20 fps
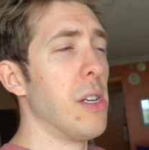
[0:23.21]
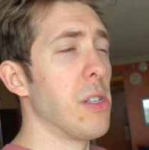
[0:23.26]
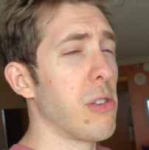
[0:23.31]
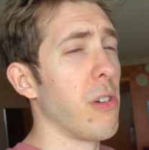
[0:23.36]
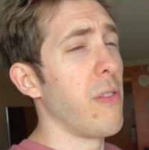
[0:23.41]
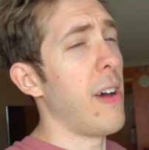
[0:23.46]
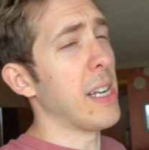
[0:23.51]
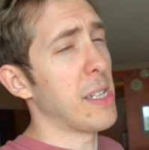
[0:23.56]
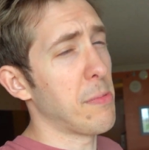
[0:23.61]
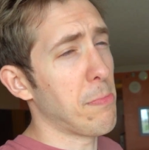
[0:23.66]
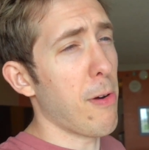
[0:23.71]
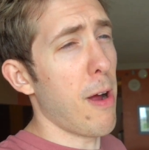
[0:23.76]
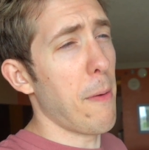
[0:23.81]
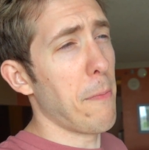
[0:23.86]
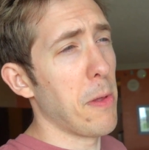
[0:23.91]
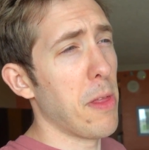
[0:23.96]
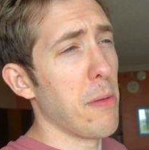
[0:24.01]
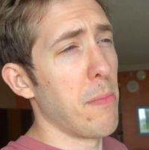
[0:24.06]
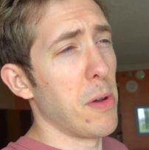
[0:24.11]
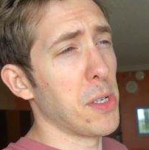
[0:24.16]
So that's
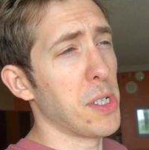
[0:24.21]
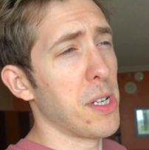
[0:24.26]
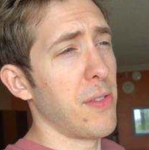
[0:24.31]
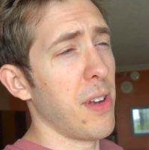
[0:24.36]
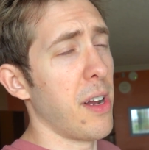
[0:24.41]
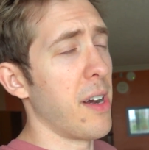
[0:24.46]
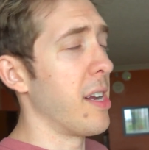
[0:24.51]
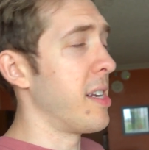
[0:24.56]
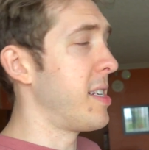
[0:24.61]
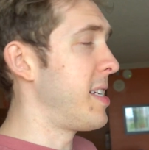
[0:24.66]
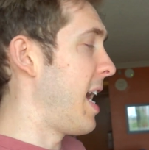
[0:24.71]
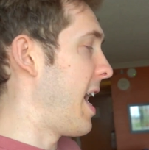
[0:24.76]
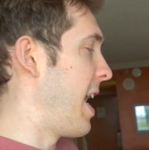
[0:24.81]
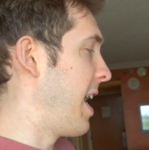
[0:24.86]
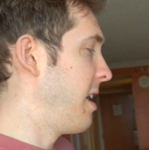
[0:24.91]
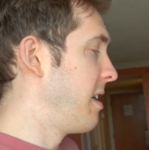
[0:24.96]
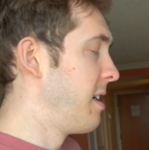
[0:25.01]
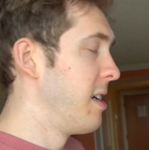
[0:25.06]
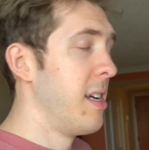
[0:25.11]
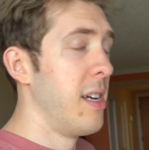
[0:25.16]
probably the most I've done in a
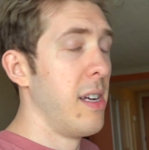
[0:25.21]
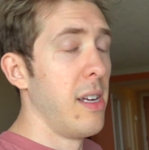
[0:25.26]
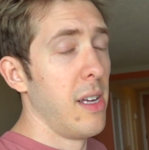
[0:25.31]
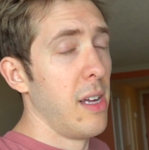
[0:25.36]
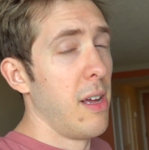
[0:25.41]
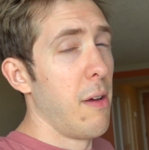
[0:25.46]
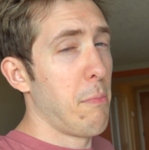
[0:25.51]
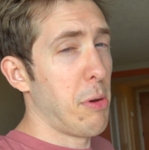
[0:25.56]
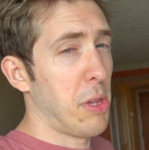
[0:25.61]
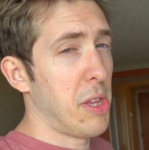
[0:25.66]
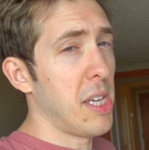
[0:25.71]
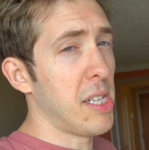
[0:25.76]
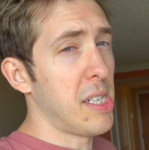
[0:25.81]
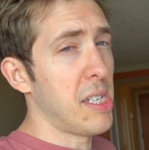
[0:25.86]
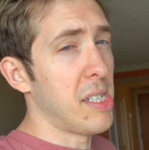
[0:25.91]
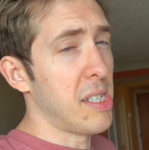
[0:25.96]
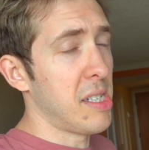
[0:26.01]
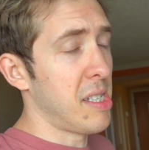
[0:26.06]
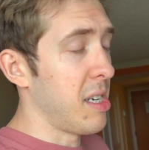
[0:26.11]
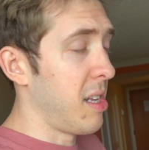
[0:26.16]
day, but
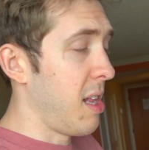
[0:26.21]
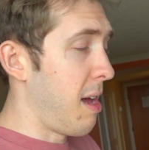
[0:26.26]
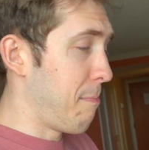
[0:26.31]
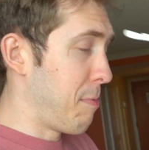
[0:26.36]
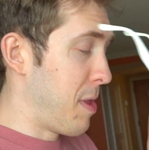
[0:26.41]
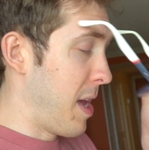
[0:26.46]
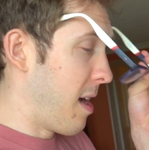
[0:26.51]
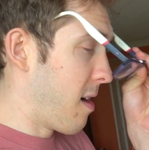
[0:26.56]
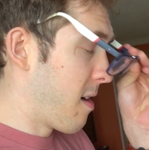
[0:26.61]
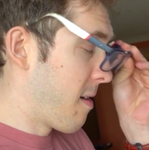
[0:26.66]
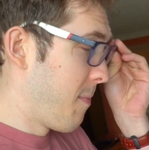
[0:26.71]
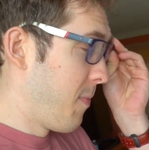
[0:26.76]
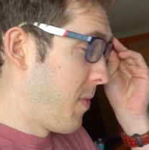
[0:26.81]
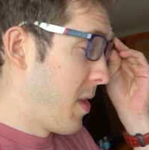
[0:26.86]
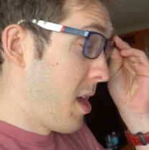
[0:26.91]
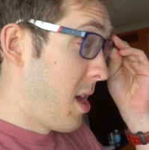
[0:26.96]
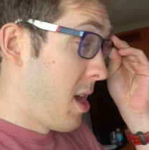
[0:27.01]
this is still up there.